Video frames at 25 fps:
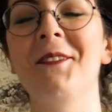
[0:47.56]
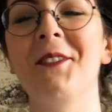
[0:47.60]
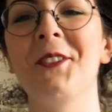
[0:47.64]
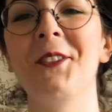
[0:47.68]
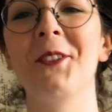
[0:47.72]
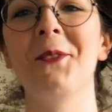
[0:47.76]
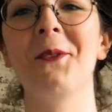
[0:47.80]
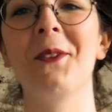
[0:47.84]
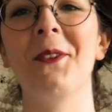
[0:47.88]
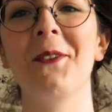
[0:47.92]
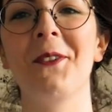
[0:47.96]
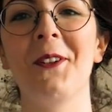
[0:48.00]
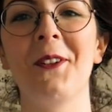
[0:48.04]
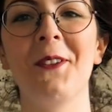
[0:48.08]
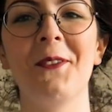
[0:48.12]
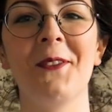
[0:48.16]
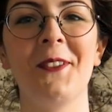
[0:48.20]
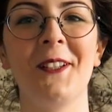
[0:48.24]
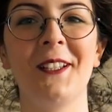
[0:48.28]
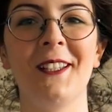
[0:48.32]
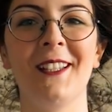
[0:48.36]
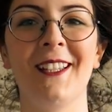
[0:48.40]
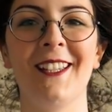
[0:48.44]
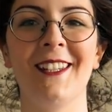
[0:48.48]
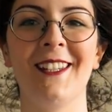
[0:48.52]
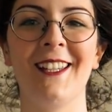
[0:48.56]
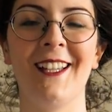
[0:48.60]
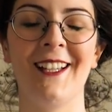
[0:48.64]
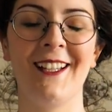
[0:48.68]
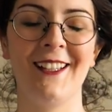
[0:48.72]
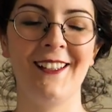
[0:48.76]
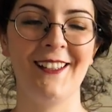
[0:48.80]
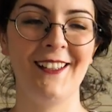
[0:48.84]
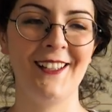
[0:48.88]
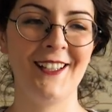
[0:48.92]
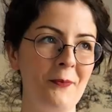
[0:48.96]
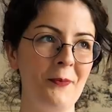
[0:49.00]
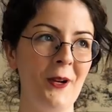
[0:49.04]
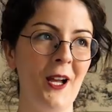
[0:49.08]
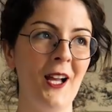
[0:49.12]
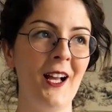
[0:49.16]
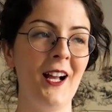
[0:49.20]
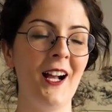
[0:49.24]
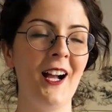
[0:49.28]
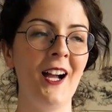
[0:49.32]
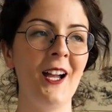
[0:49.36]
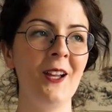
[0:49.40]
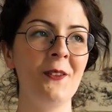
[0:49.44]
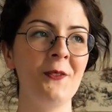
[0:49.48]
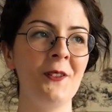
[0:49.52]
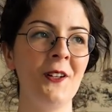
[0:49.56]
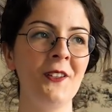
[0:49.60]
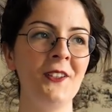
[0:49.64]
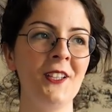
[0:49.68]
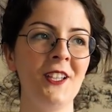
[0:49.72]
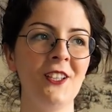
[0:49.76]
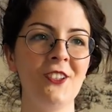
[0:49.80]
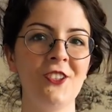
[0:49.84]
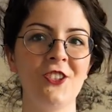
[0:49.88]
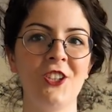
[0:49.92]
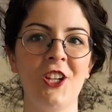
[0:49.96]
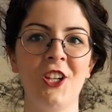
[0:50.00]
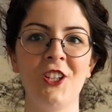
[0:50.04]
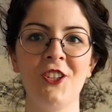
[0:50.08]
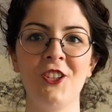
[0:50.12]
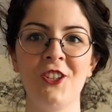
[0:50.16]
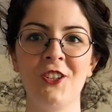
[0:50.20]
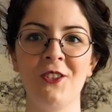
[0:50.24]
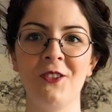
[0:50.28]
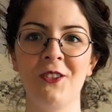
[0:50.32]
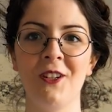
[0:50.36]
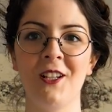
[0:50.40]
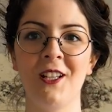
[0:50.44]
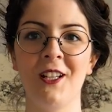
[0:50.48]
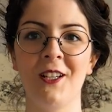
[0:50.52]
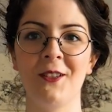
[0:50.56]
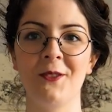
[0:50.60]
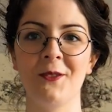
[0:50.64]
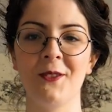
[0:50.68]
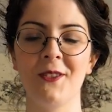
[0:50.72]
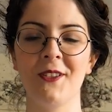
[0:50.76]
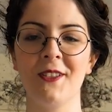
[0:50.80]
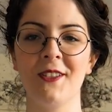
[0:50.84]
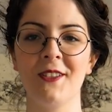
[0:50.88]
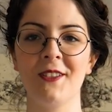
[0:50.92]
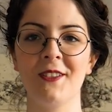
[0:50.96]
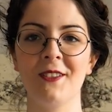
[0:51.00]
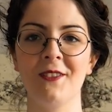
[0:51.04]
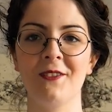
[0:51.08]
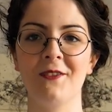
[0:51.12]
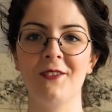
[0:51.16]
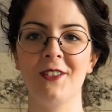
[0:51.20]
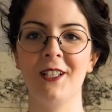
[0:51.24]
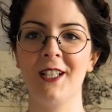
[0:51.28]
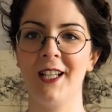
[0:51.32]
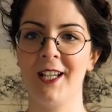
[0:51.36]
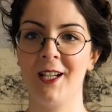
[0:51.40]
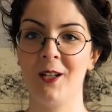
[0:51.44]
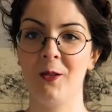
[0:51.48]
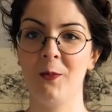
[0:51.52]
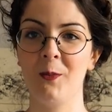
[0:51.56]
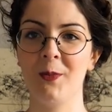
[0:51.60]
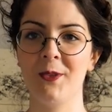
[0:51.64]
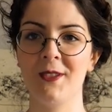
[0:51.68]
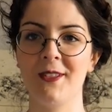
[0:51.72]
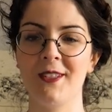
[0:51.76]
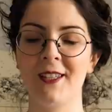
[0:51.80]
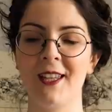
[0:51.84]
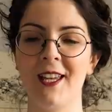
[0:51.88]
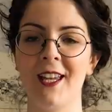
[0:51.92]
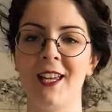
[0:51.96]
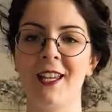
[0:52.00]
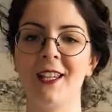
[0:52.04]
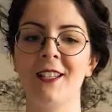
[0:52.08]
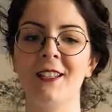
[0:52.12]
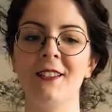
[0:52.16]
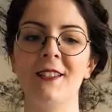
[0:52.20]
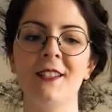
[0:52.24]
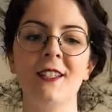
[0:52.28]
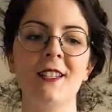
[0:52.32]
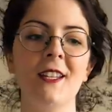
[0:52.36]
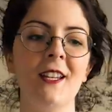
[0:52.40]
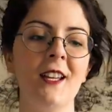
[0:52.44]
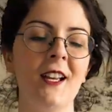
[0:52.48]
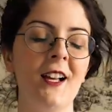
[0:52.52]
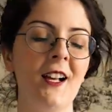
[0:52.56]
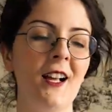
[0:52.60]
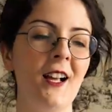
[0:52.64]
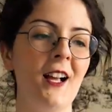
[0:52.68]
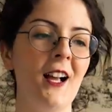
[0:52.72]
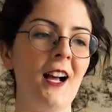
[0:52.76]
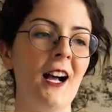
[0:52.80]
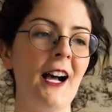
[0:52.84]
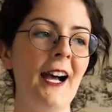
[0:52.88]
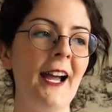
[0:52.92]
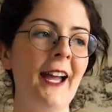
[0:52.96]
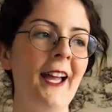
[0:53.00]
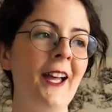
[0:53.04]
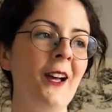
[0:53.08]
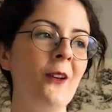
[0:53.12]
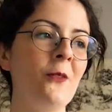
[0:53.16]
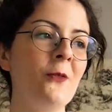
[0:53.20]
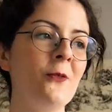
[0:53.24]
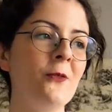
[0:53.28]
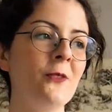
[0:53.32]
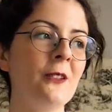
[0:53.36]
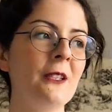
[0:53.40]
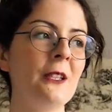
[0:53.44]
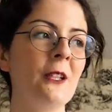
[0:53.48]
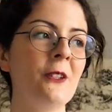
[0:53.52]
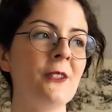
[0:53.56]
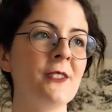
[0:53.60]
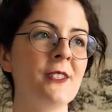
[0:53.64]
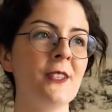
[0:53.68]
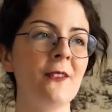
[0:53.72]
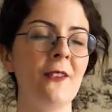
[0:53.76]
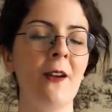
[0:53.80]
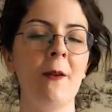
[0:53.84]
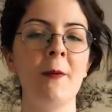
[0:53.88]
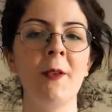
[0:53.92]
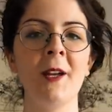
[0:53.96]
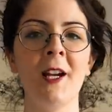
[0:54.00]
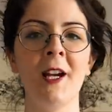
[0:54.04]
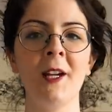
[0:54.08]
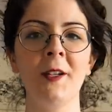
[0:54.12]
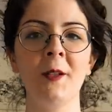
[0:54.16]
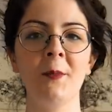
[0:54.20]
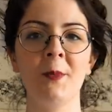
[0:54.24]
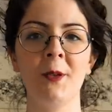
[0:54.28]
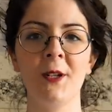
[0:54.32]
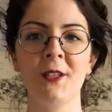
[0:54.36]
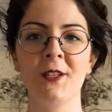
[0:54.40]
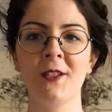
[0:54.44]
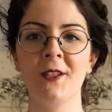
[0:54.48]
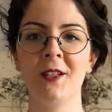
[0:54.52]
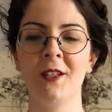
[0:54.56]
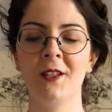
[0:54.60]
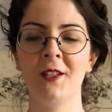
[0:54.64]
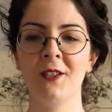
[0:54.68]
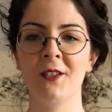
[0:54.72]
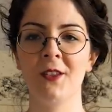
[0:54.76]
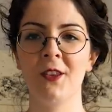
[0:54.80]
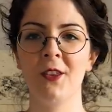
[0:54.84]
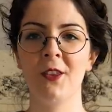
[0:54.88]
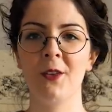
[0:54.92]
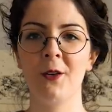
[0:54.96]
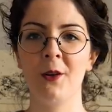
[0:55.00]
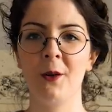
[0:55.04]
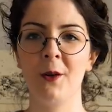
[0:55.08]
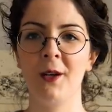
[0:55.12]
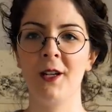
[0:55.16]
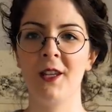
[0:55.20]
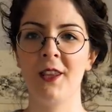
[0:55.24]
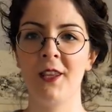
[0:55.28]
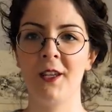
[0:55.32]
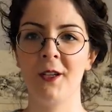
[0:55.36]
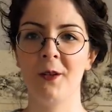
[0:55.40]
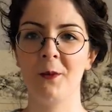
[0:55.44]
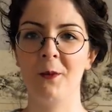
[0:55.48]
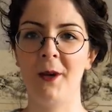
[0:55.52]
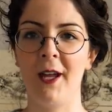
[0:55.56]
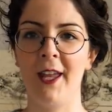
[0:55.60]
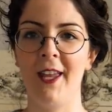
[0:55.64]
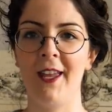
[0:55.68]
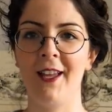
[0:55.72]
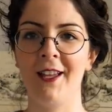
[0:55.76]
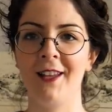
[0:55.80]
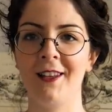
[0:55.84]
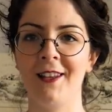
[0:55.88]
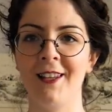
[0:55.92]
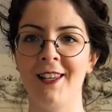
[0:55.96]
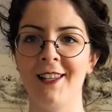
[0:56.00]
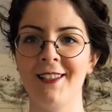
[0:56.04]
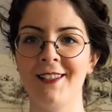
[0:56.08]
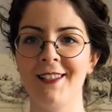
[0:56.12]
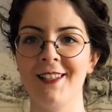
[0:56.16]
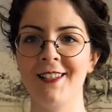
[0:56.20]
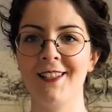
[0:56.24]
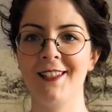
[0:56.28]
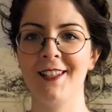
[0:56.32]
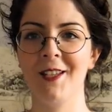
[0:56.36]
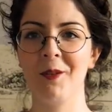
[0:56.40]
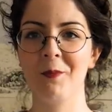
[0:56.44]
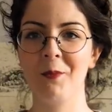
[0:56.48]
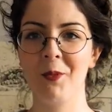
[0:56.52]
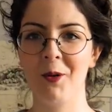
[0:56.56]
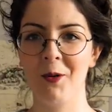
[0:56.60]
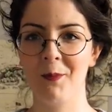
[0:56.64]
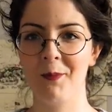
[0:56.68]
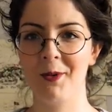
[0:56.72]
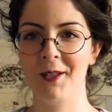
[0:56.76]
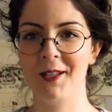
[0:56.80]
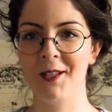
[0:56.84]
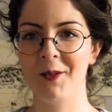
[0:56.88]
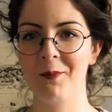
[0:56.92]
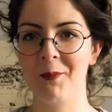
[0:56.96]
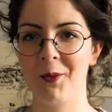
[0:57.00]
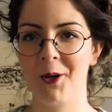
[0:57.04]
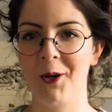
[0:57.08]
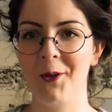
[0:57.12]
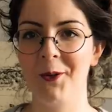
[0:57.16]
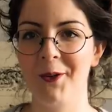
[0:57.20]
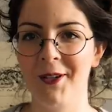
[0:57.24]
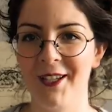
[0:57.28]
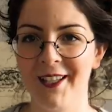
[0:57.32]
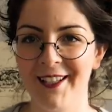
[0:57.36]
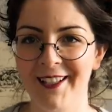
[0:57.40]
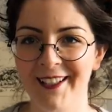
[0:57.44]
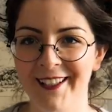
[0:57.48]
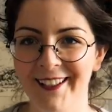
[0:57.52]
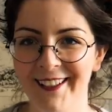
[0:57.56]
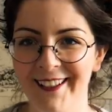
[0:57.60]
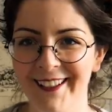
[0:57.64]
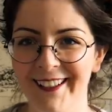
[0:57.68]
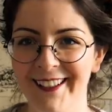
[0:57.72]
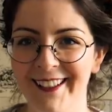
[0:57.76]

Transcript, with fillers: I'm sure we've all felt like that. But I found that changing your clothes really helps and I have lots of, I'm the kind of person that doesn't throw anything away unless it's like properly broken.